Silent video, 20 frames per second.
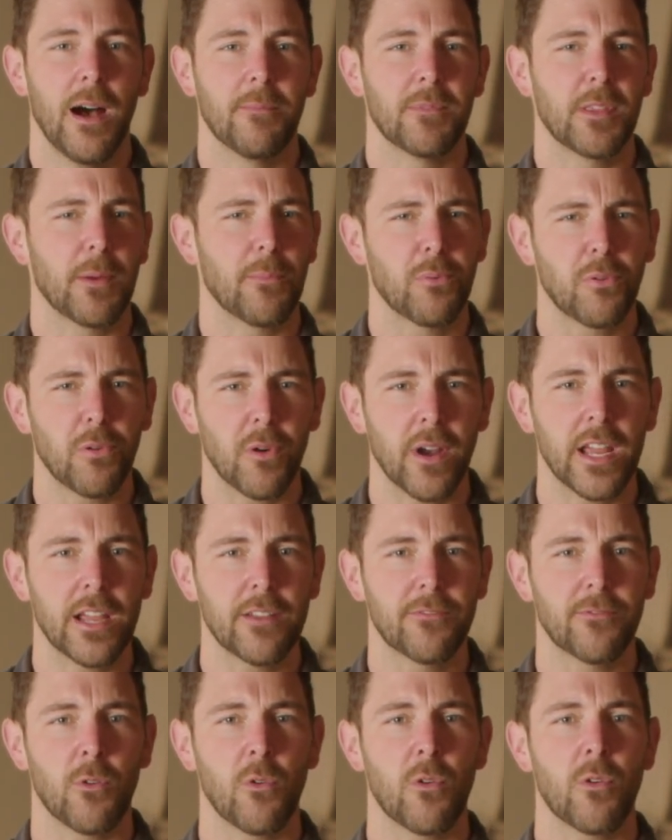To pray
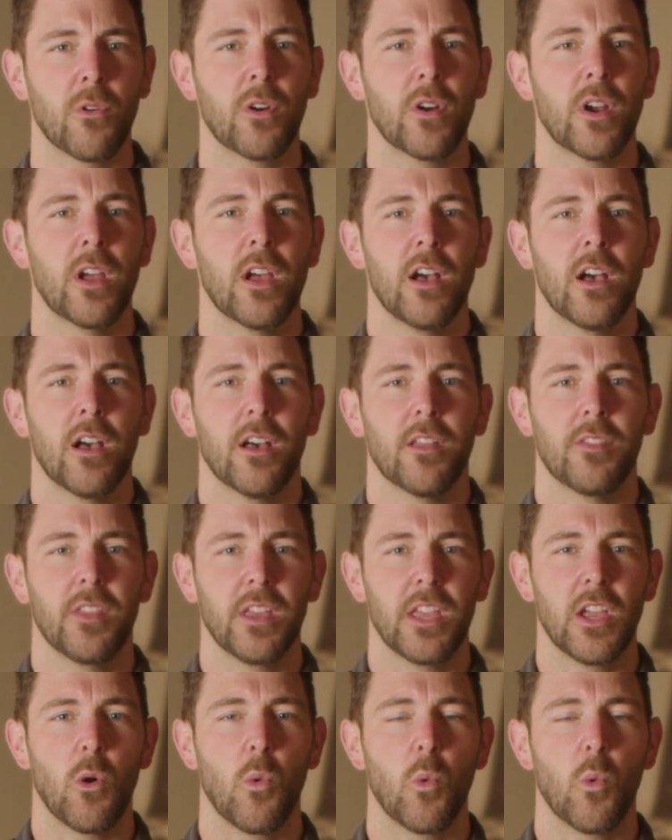for the